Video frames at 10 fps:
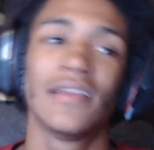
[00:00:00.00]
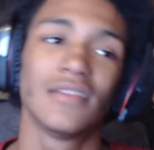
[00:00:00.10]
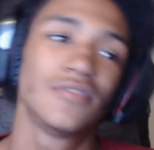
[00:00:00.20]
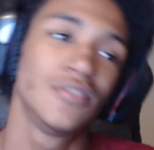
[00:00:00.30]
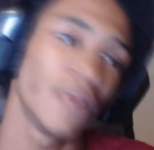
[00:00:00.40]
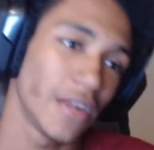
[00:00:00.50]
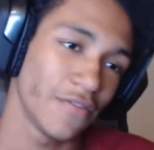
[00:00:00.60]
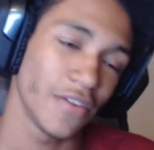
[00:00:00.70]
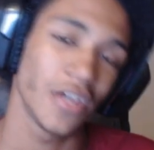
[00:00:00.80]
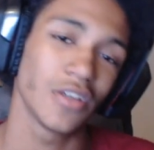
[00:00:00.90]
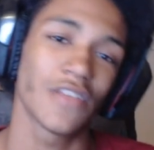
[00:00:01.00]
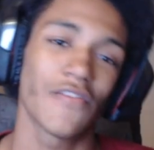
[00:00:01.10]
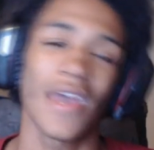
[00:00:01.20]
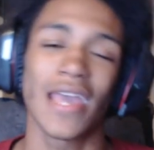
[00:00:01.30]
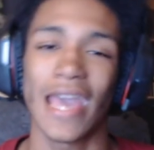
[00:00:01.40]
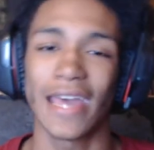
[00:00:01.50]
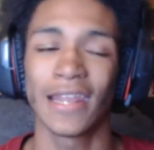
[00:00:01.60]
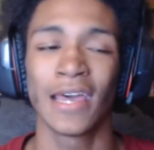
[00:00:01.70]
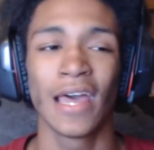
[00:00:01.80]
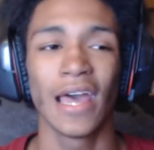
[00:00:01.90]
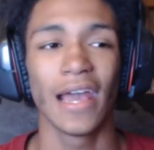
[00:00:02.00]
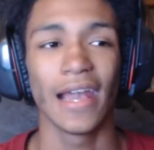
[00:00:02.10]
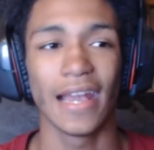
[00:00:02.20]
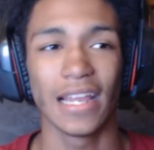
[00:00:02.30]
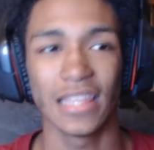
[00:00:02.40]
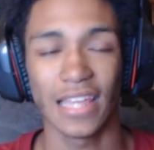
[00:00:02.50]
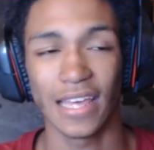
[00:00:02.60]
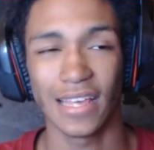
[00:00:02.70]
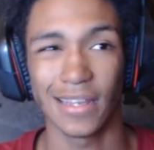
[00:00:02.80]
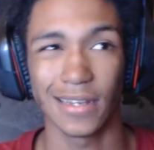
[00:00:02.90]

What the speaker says: do any videos if I can, and then